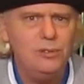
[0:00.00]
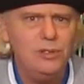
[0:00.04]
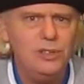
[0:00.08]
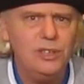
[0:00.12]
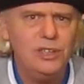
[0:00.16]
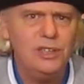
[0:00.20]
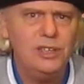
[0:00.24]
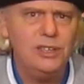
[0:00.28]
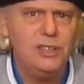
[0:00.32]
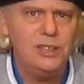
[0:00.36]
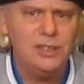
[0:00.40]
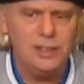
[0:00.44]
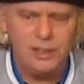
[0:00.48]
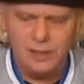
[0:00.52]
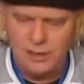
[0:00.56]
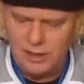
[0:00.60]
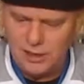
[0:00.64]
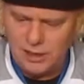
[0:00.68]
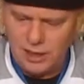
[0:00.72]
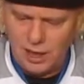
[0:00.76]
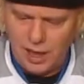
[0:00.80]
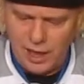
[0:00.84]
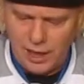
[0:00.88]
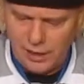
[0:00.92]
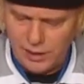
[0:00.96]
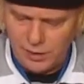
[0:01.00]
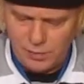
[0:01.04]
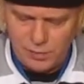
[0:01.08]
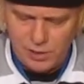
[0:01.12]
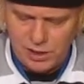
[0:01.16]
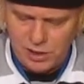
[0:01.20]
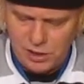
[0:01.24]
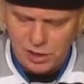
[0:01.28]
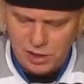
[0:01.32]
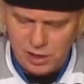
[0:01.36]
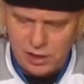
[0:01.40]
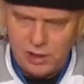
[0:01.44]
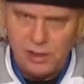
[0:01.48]
sits in this
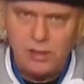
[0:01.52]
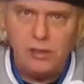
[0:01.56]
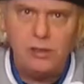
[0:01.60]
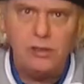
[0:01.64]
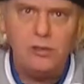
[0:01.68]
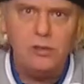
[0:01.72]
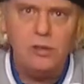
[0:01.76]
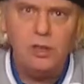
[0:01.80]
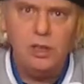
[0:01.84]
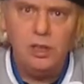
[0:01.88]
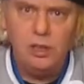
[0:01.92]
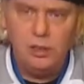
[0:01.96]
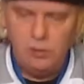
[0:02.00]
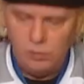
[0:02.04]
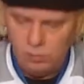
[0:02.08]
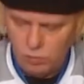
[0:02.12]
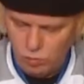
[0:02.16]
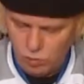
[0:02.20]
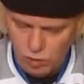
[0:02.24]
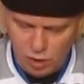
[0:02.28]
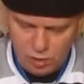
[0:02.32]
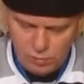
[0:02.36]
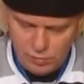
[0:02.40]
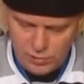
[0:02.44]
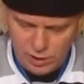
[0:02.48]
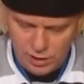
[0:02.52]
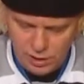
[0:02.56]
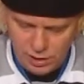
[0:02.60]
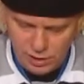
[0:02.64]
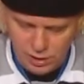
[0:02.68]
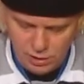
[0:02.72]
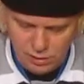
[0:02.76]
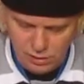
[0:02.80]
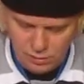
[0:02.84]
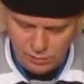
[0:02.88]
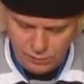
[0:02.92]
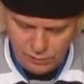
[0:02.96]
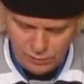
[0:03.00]
cosmic chair, roaming the
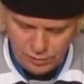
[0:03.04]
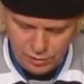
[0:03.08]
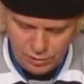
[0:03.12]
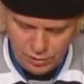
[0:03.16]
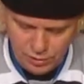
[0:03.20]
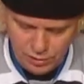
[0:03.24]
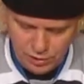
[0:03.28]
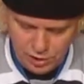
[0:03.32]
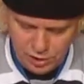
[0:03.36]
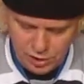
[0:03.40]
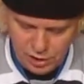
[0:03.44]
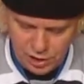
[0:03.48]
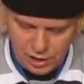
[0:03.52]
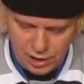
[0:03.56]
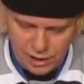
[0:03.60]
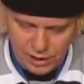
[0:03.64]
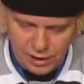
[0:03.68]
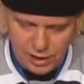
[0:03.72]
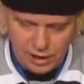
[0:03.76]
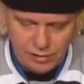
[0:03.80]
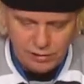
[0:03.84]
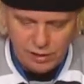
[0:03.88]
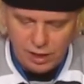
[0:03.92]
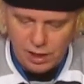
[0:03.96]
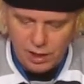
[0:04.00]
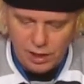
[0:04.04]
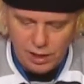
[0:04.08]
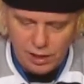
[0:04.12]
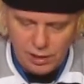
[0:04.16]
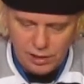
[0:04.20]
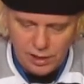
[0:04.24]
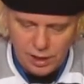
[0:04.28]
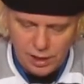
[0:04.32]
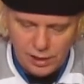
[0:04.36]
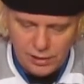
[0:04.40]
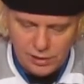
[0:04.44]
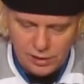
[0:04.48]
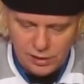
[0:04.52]
universe, checking out all
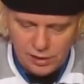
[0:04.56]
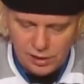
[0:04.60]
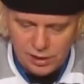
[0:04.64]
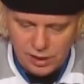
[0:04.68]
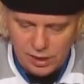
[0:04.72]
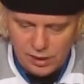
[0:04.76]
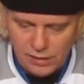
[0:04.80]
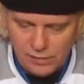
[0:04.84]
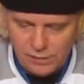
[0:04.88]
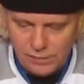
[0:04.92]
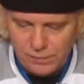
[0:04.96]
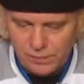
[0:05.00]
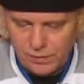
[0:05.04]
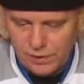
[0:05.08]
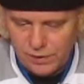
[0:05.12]
kinds of stuff.